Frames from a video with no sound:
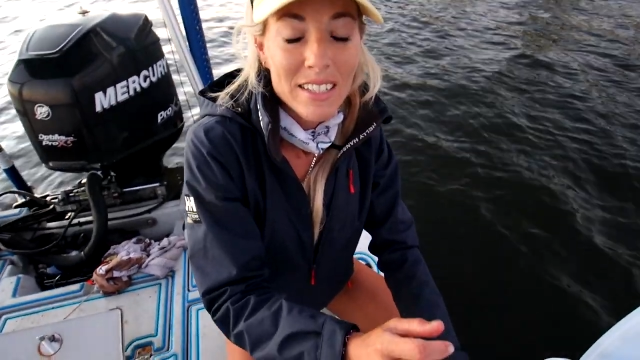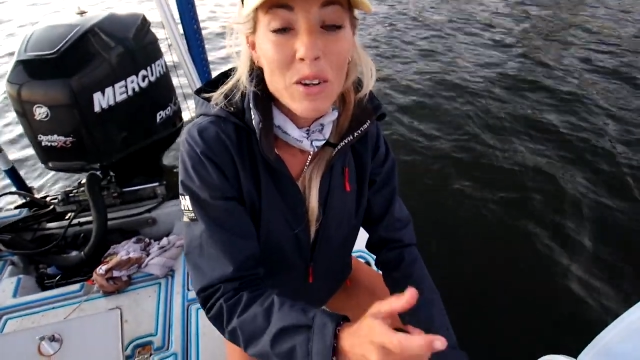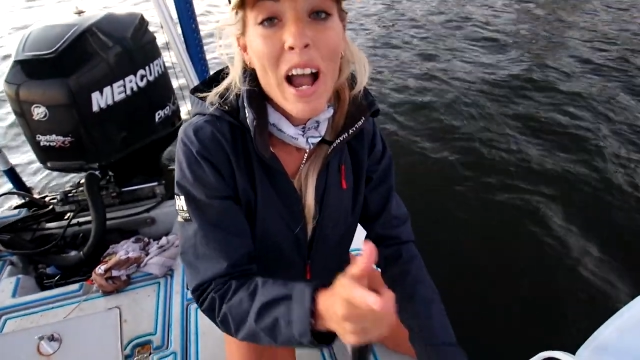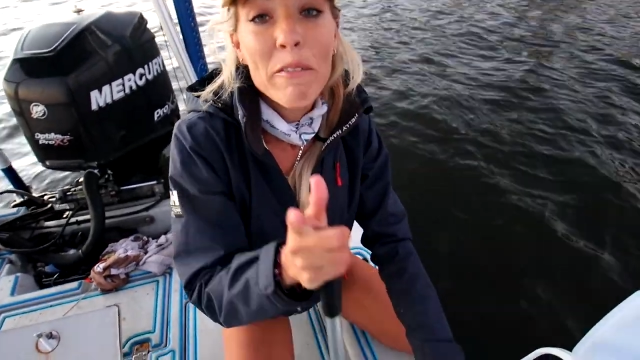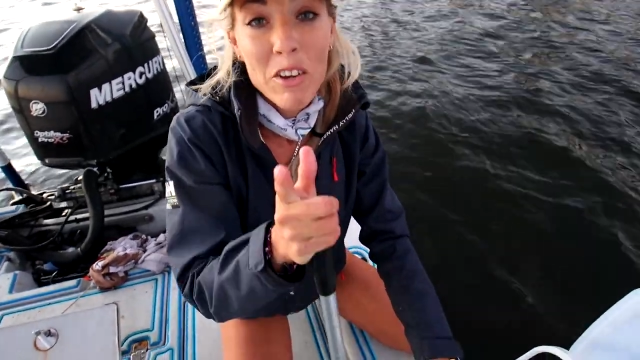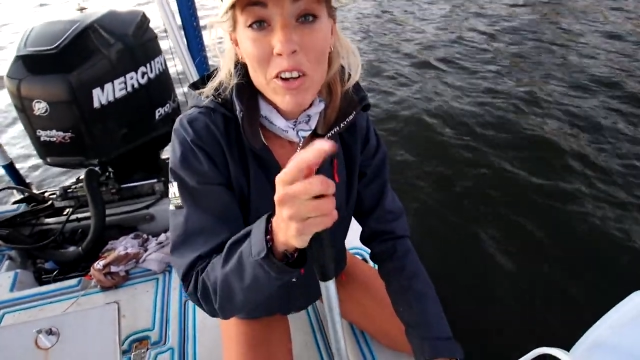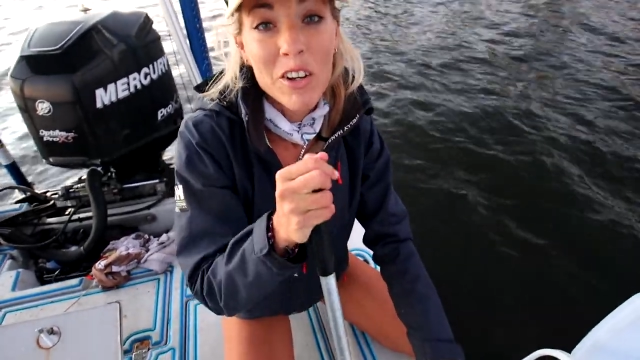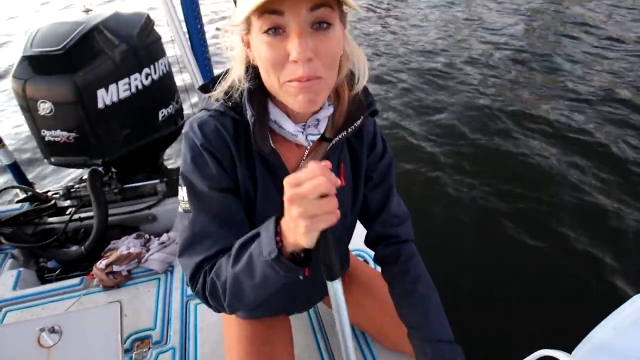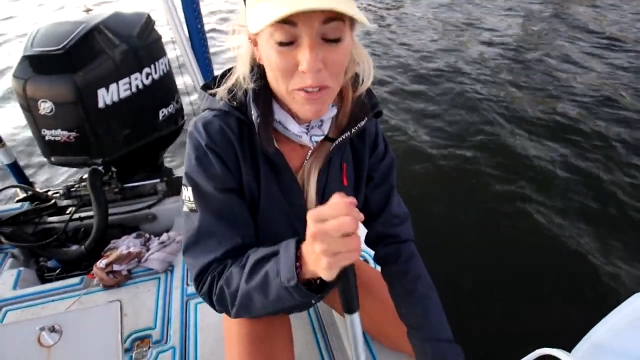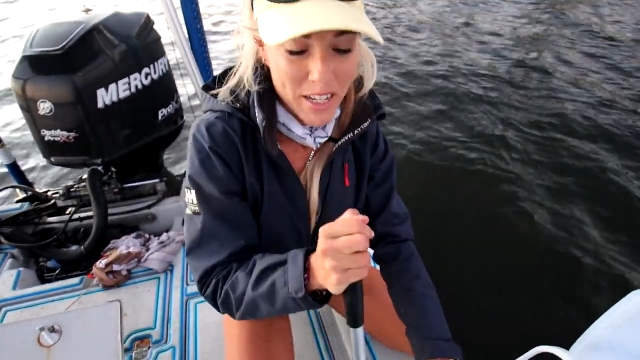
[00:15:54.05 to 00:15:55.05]
Yeah. So after you
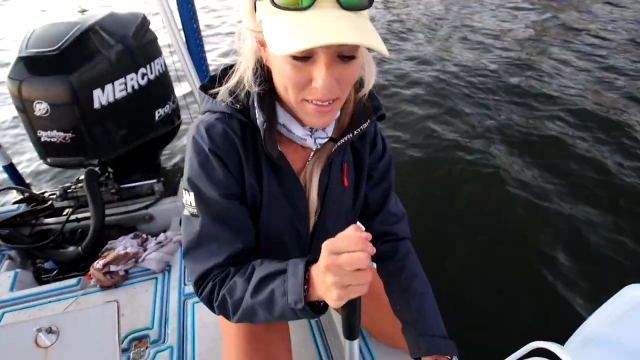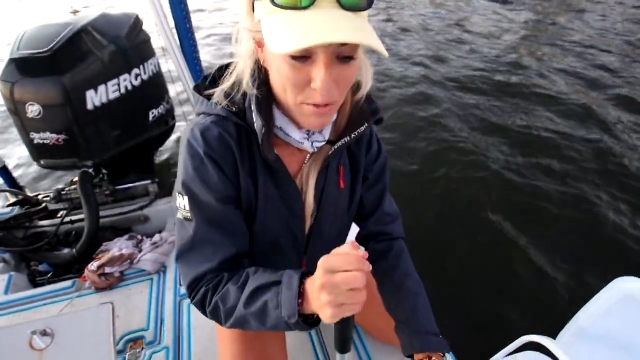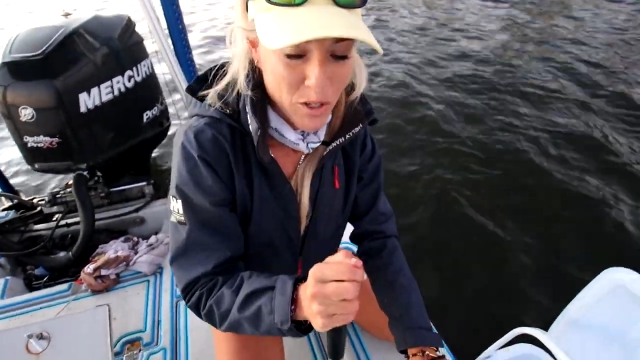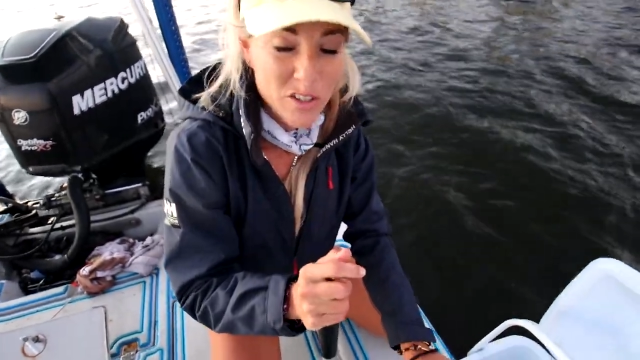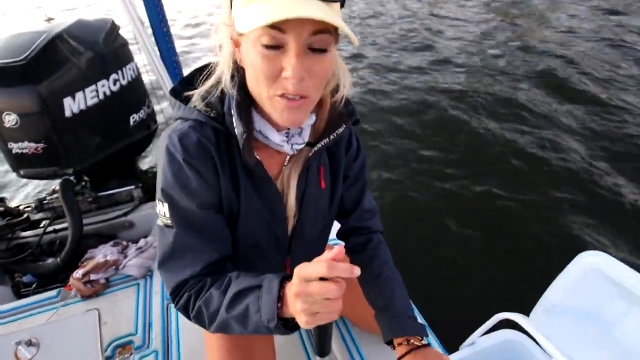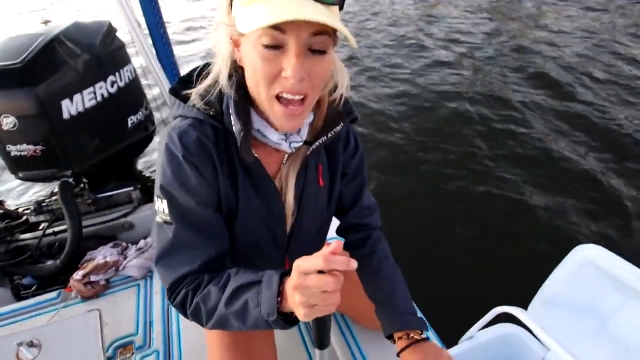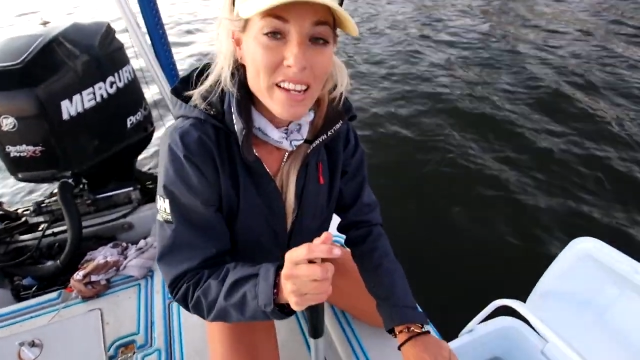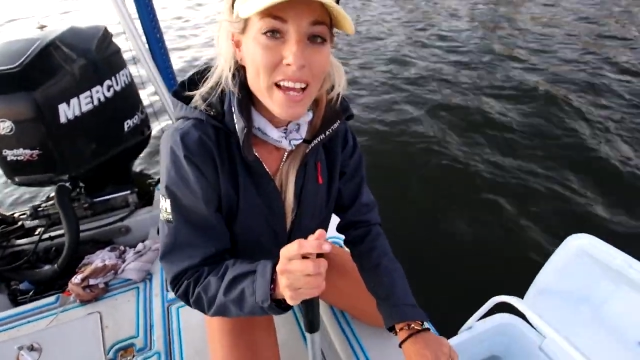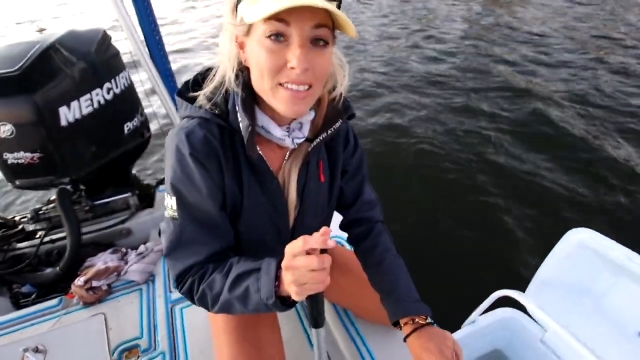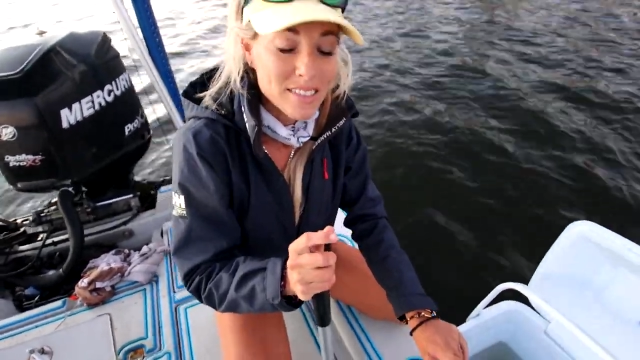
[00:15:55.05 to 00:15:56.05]
cook them, freeze them. You can do that. Yes. But